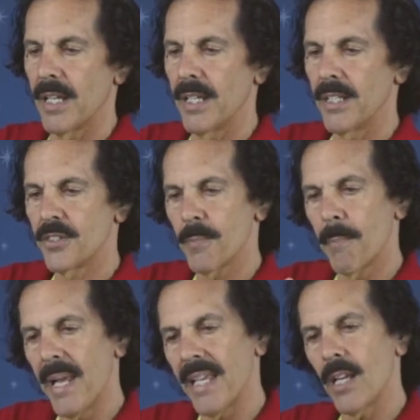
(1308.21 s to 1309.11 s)
is
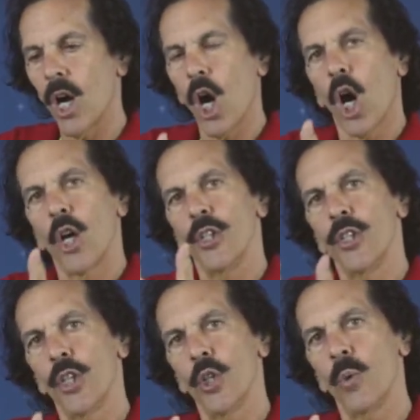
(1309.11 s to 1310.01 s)
make a
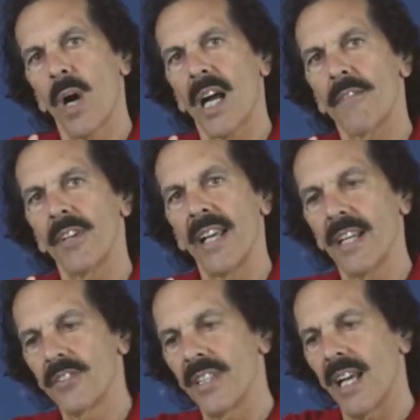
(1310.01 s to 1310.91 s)
U out of your
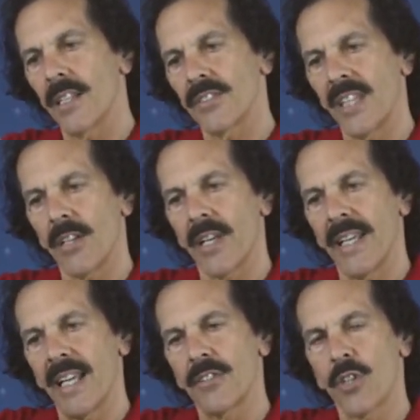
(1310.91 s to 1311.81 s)
hand. See that? See how the
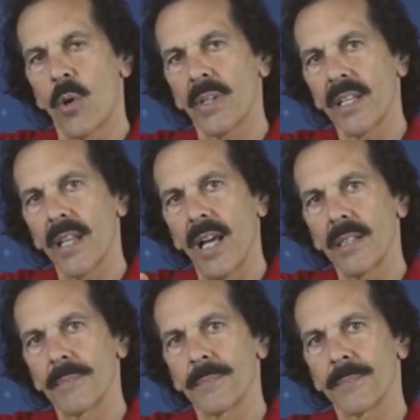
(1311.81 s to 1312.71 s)
hand is going like
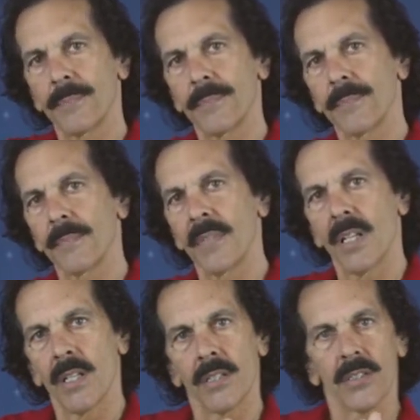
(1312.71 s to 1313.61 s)
that?
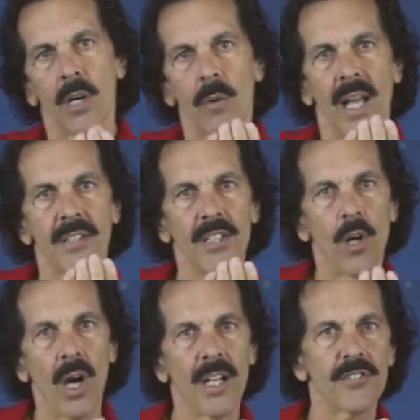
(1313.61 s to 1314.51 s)
So at the
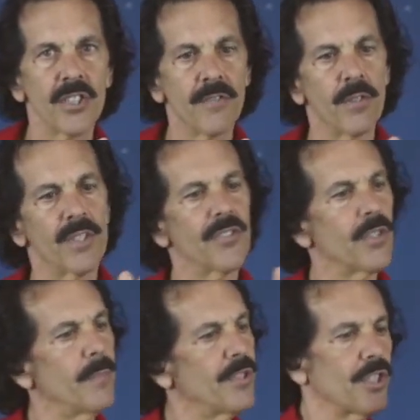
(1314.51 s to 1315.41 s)
audience's view, this is
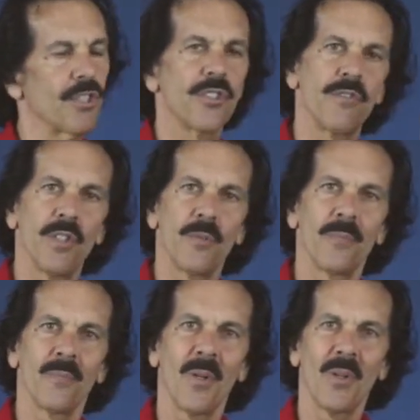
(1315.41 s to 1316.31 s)
the magician's view.
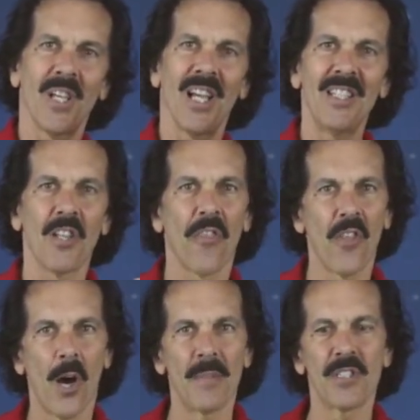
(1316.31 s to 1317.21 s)
Okay? The
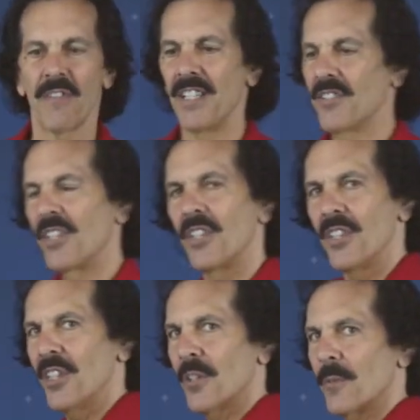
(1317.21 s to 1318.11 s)
thumb is facing
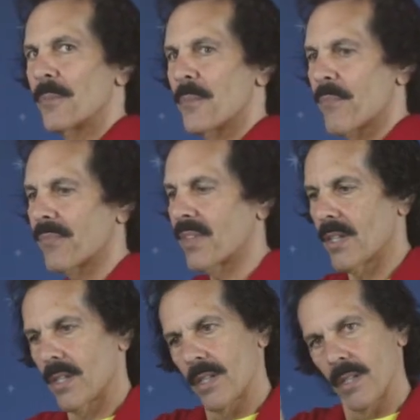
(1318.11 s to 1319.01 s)
you.
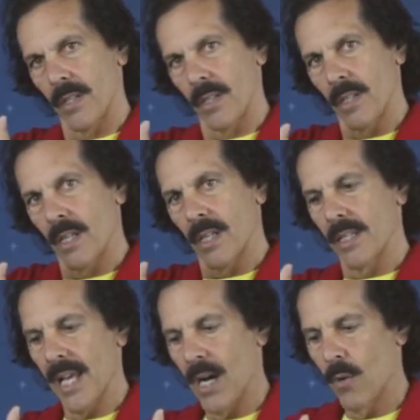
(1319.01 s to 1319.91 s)

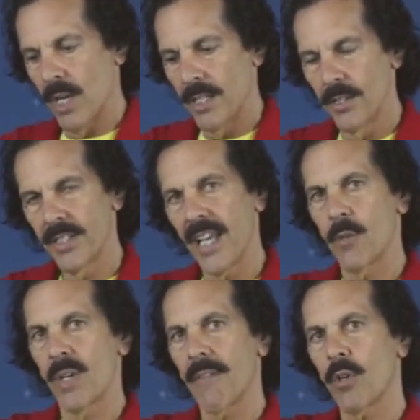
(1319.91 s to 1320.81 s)
Now, you take
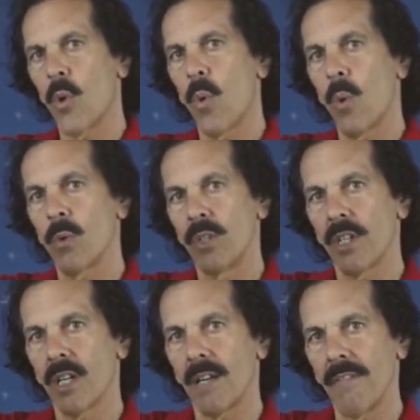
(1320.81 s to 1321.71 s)
whatever
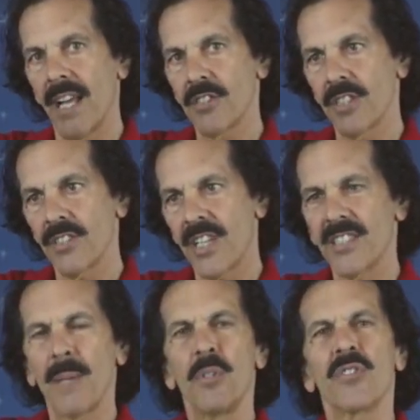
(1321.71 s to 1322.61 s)
you're going to vanish. In this
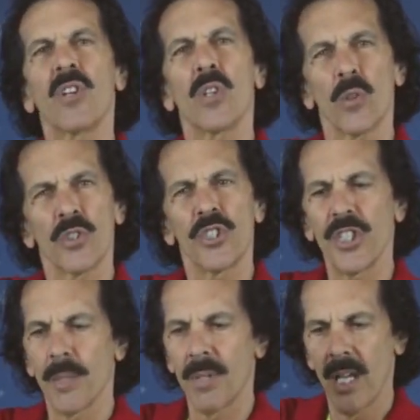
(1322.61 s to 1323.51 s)
case, I'm using a little
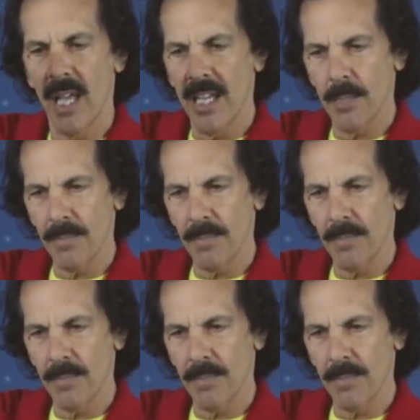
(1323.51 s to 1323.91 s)
chip. You